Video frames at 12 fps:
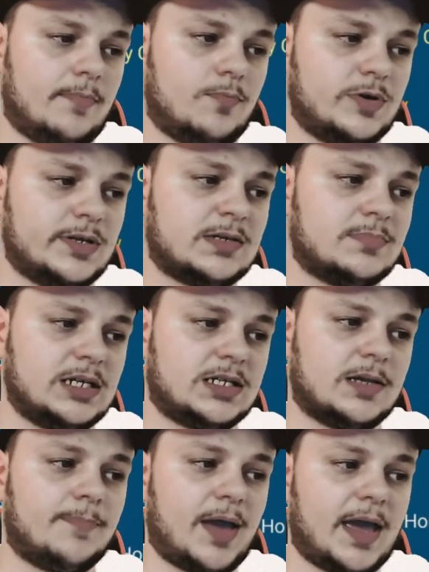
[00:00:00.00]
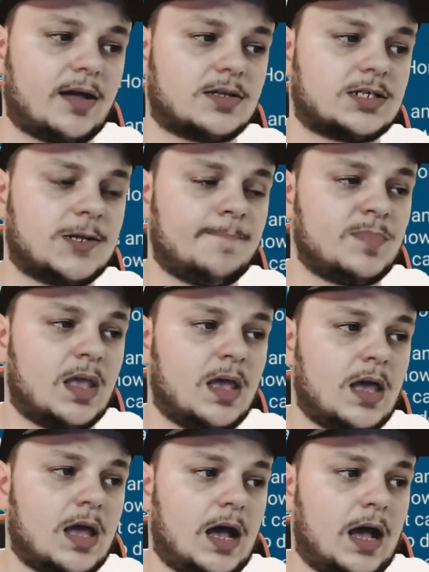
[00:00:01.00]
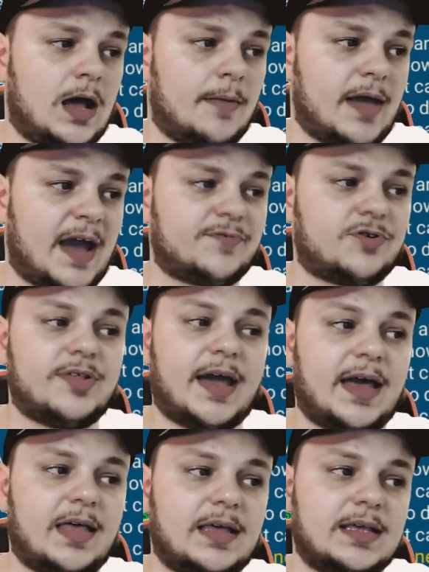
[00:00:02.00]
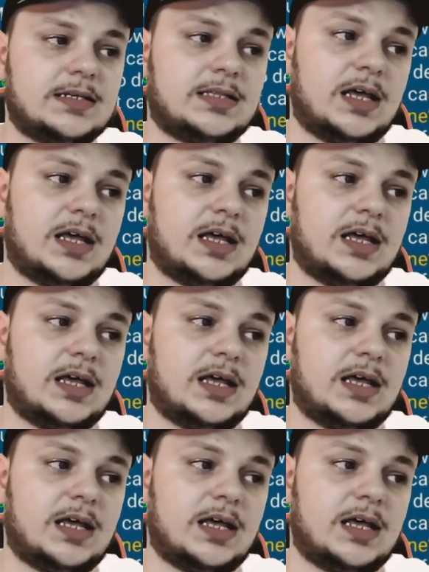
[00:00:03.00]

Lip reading: with some decent payouts. After that is